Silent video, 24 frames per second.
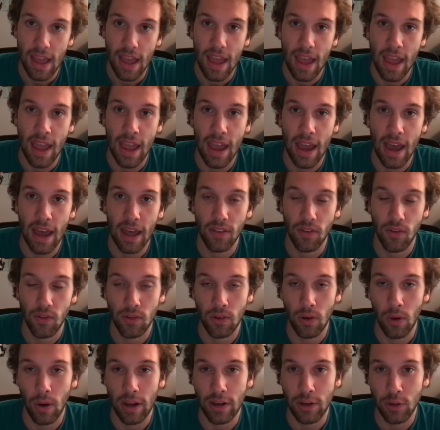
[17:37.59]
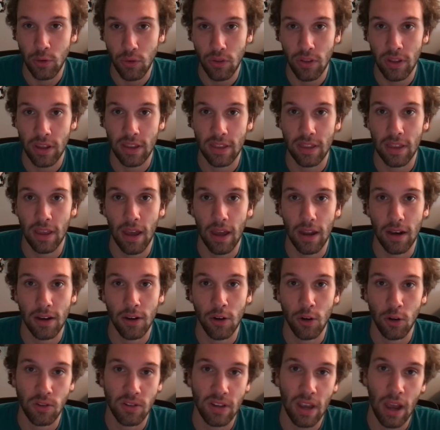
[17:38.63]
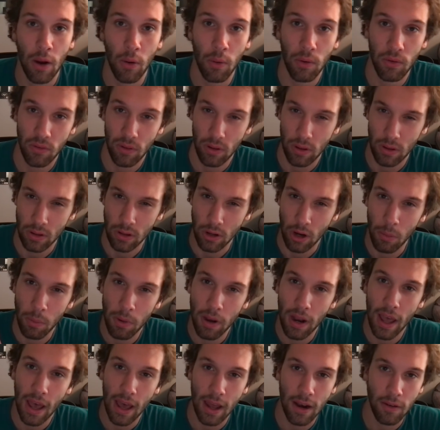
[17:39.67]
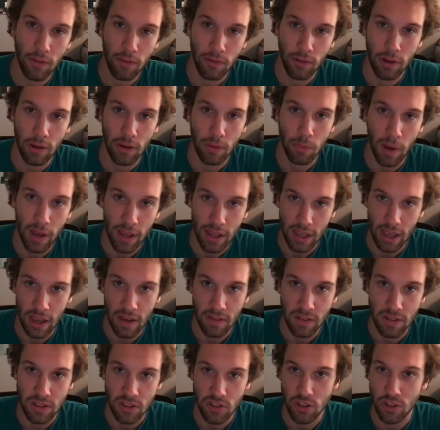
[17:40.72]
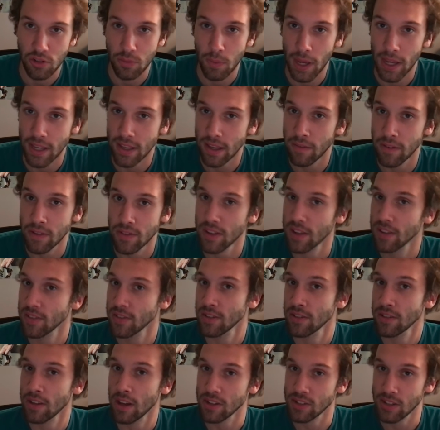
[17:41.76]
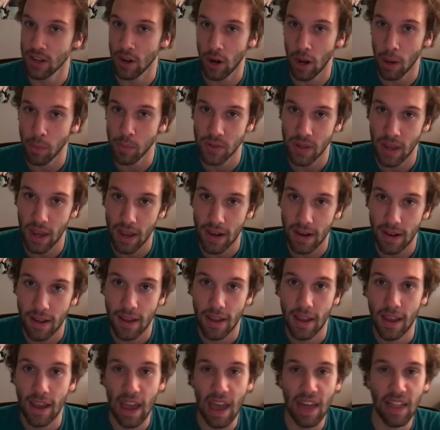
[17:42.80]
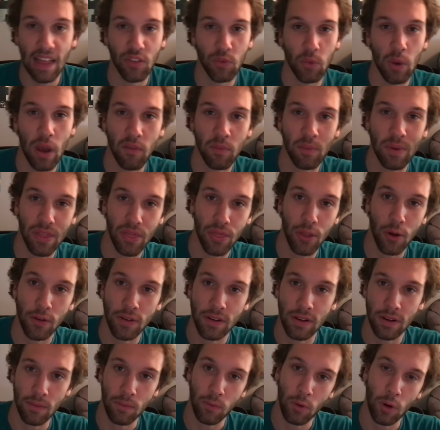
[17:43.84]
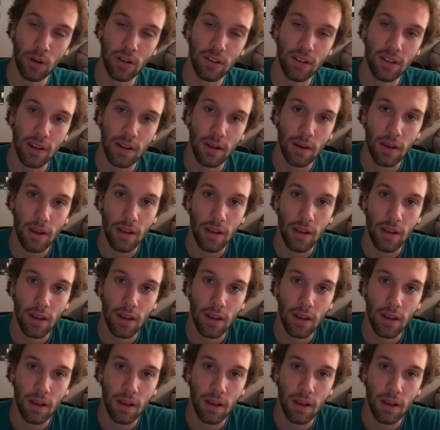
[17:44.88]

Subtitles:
And so I do think that Chris Godwin's a little bit ahead of Mike Evans. Just Mike Evans has the touchdown upside, and that's why I have him at 13 and 14.